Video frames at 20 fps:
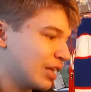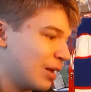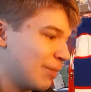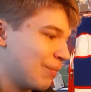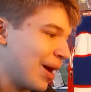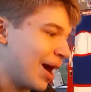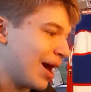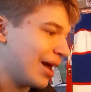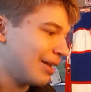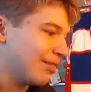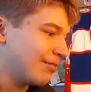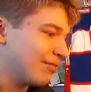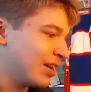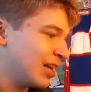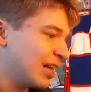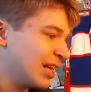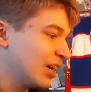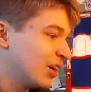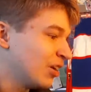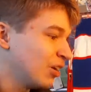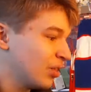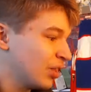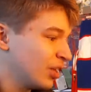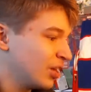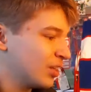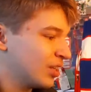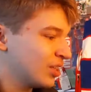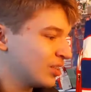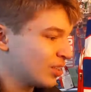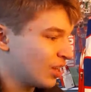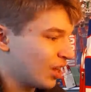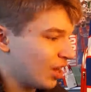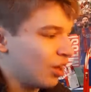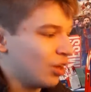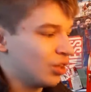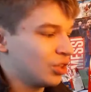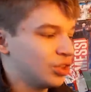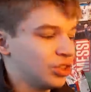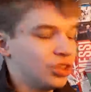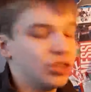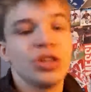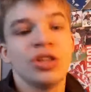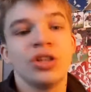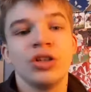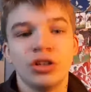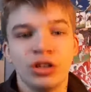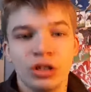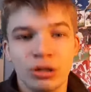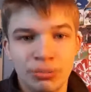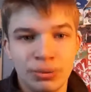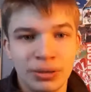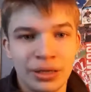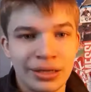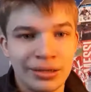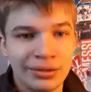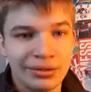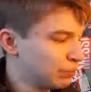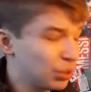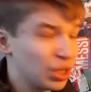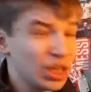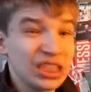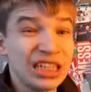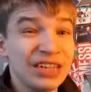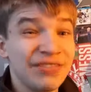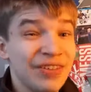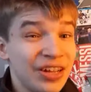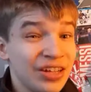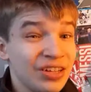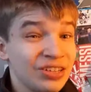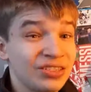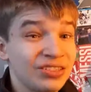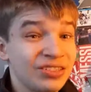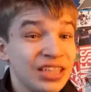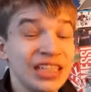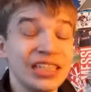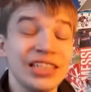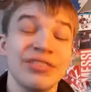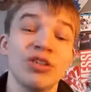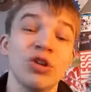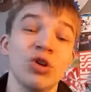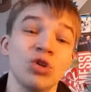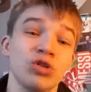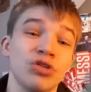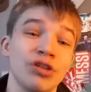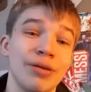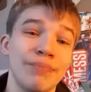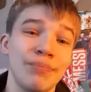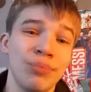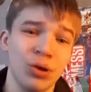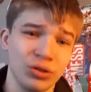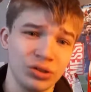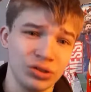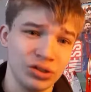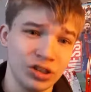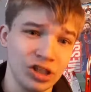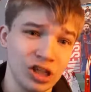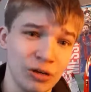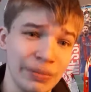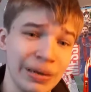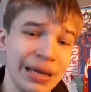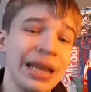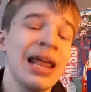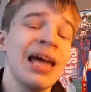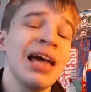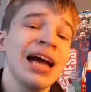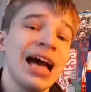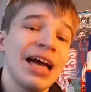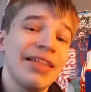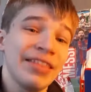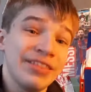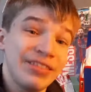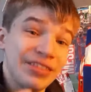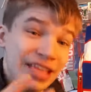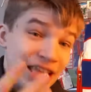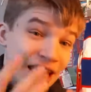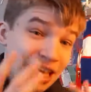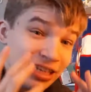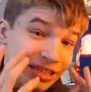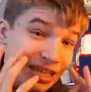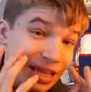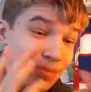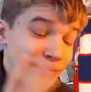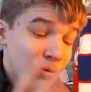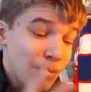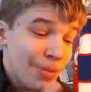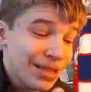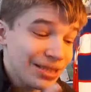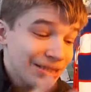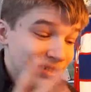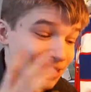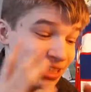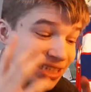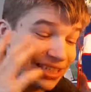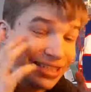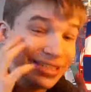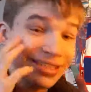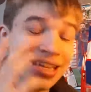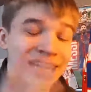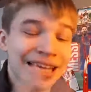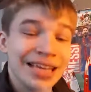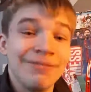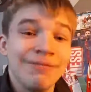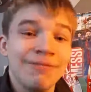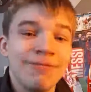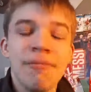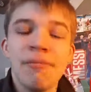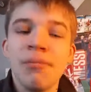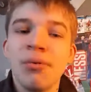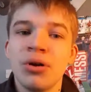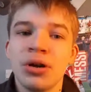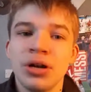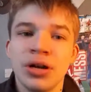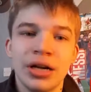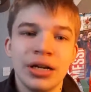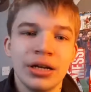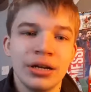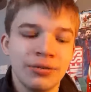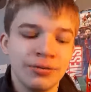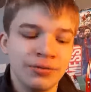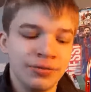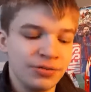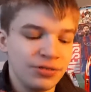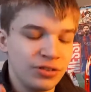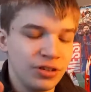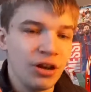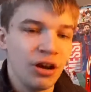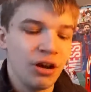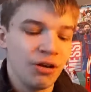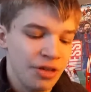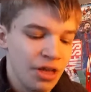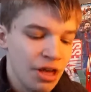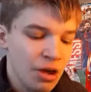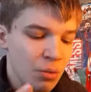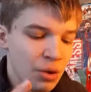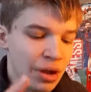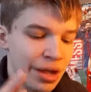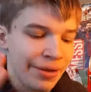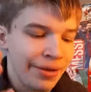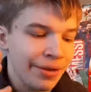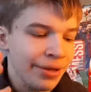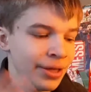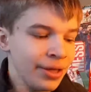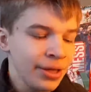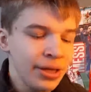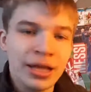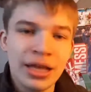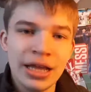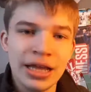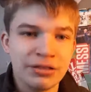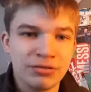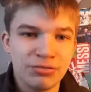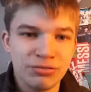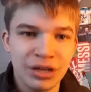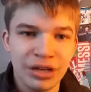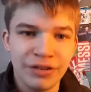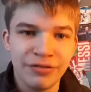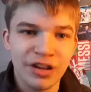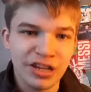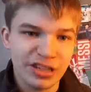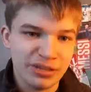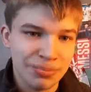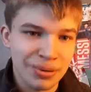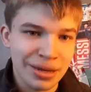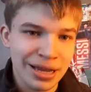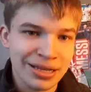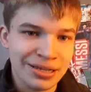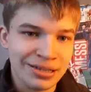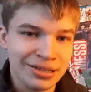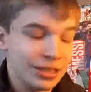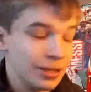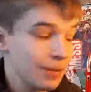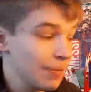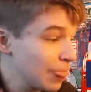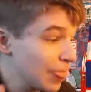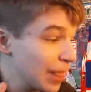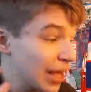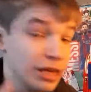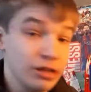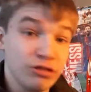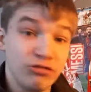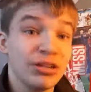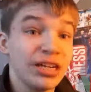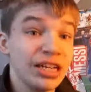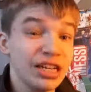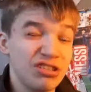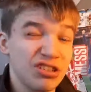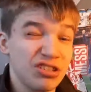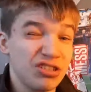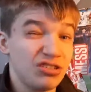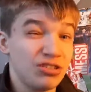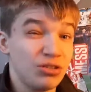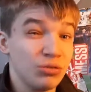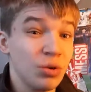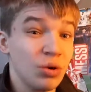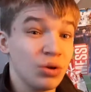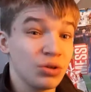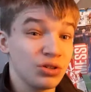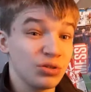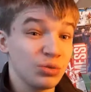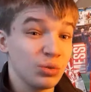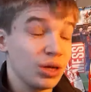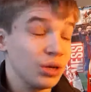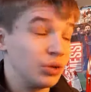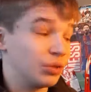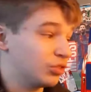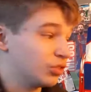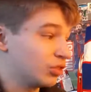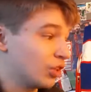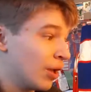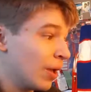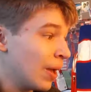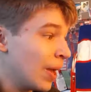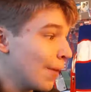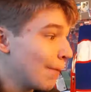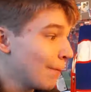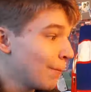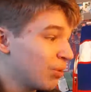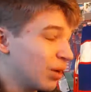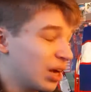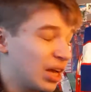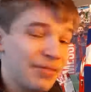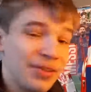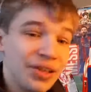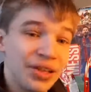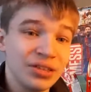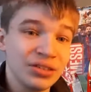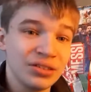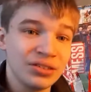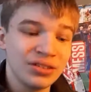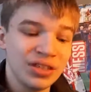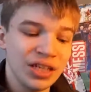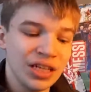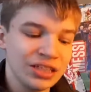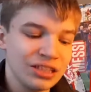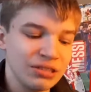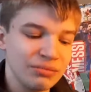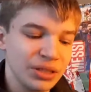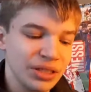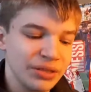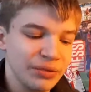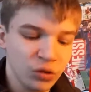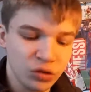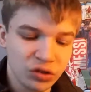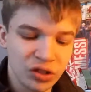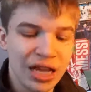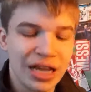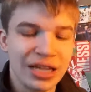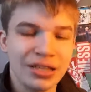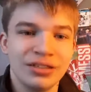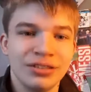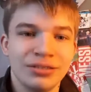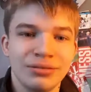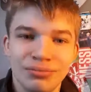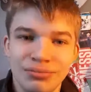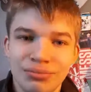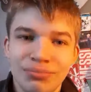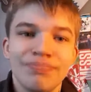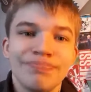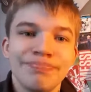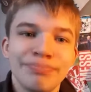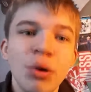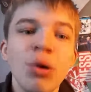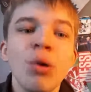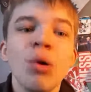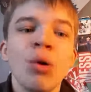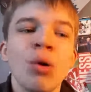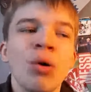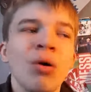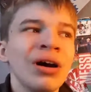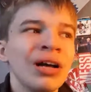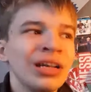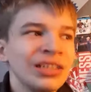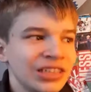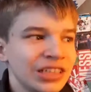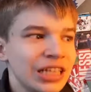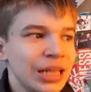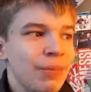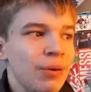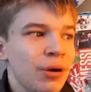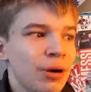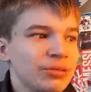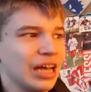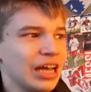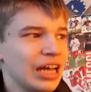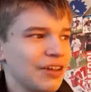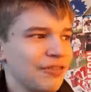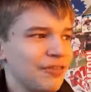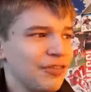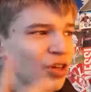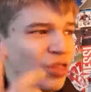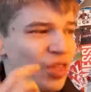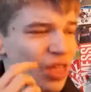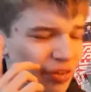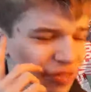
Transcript: about it really. All the others are just younger players. Brighton have had a good season. Of course, Graham Potter's come in and he's implemented this attacking football kind of scenario where it's really fast paced and it's really interesting to watch as well. So Brighton have had a good season, but they've also had some poor slip-ups. And I feel that if